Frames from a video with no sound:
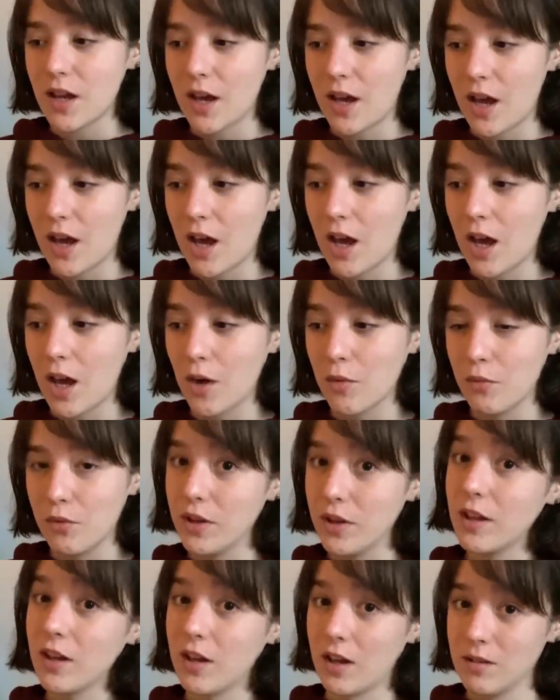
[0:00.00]
uh,
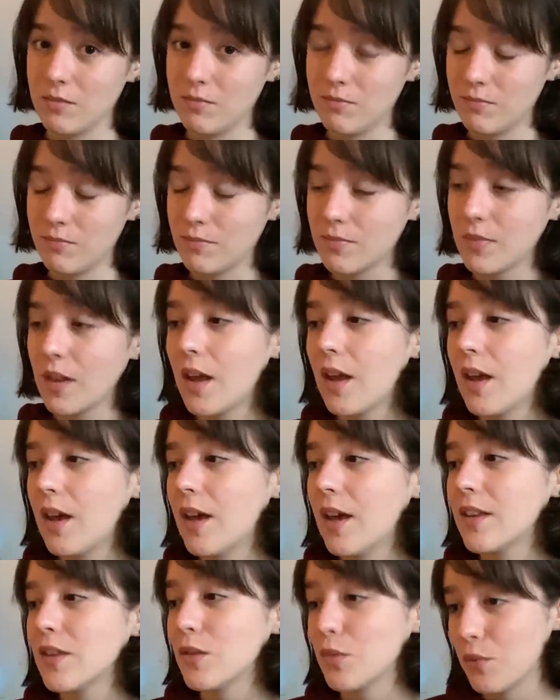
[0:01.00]
really good.
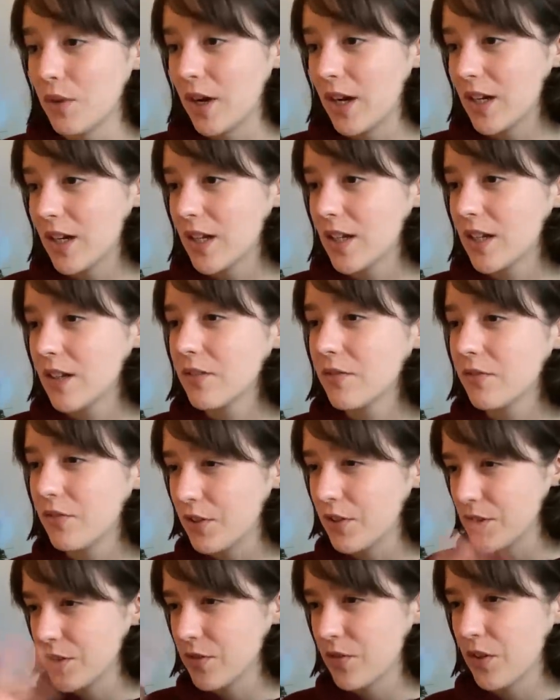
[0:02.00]
The writing,
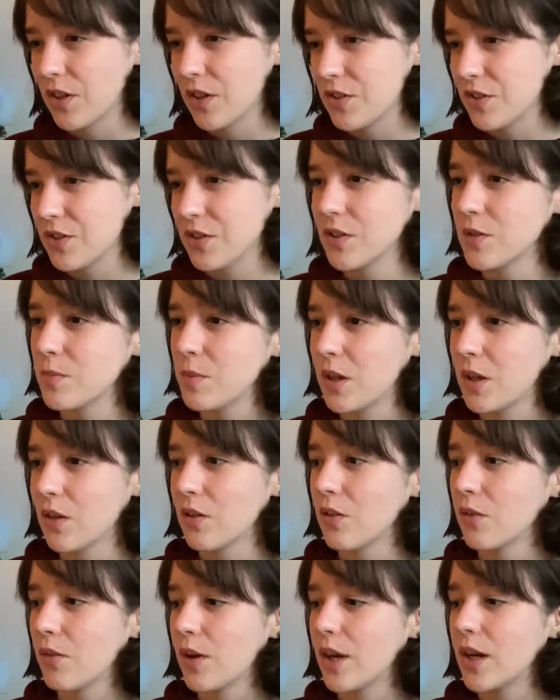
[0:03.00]
first of all, just to speak on
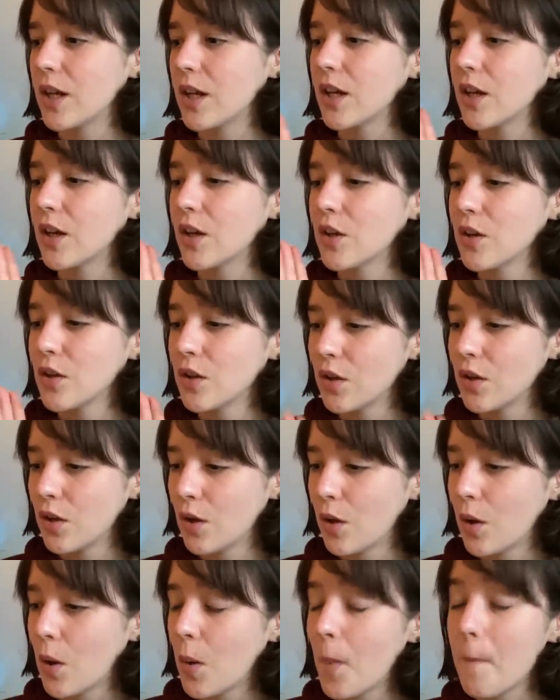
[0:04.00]
the writing,
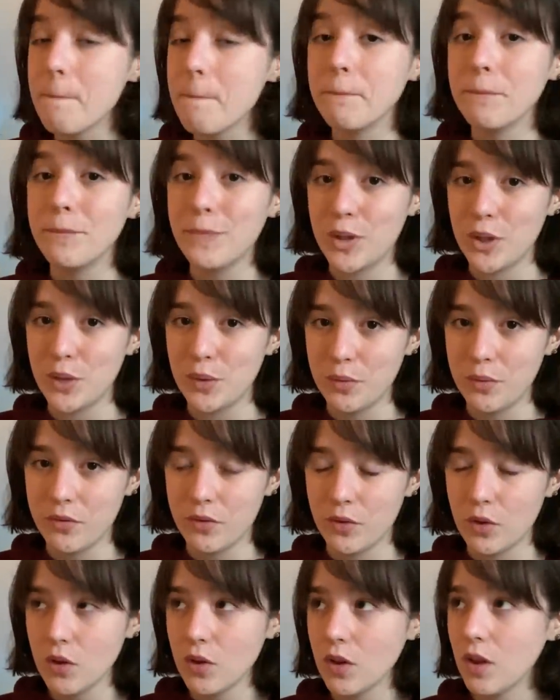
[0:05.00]

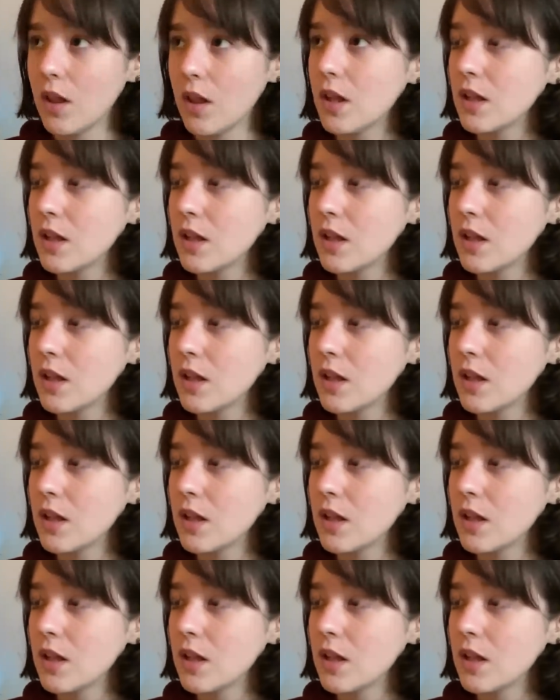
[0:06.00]
beautiful